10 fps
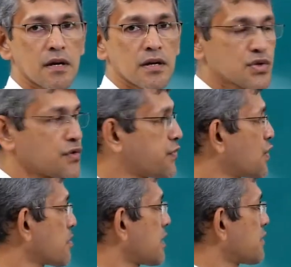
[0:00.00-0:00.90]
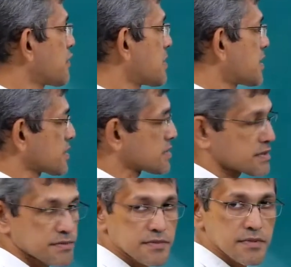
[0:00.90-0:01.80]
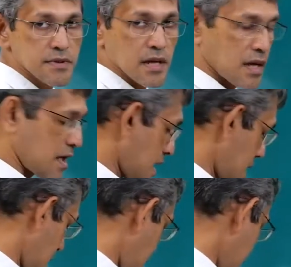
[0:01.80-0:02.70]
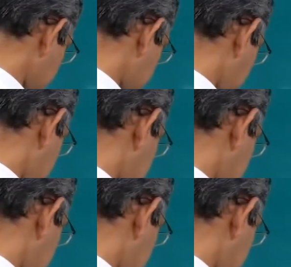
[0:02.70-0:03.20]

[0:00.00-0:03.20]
So 4 by 4 matrix. Now next one.